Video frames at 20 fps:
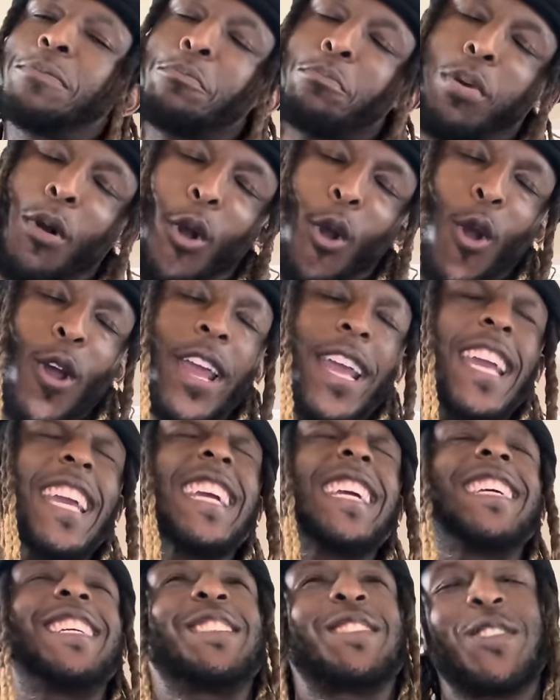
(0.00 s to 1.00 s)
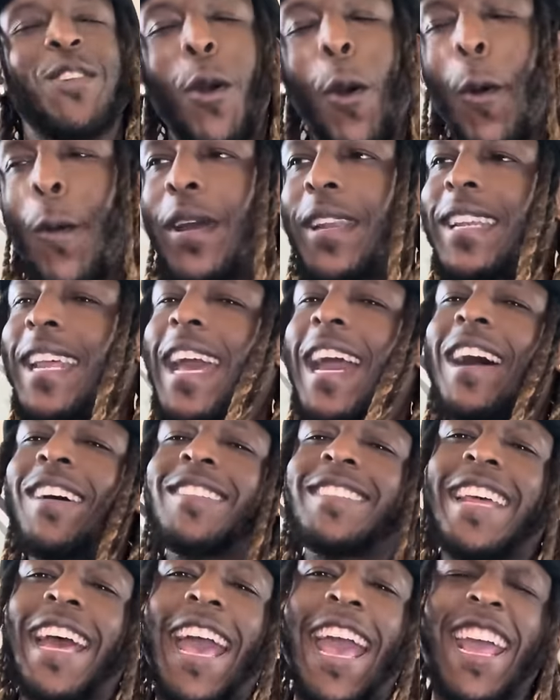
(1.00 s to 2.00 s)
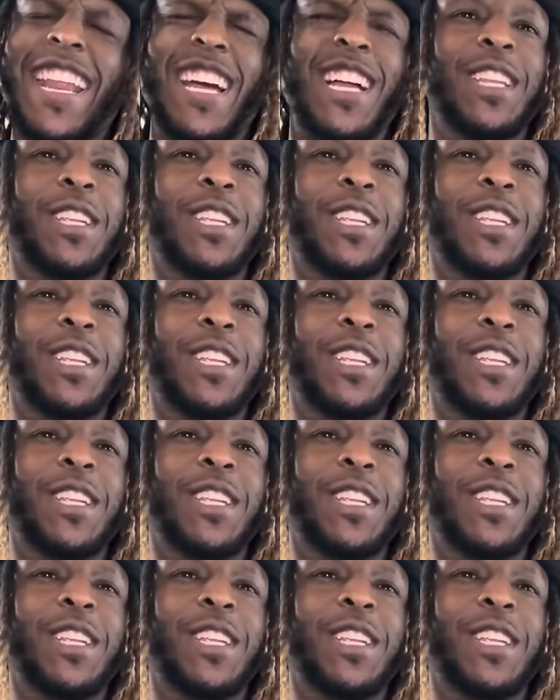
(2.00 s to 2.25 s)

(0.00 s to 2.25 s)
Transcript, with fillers: Boy, it is going down. Dang, now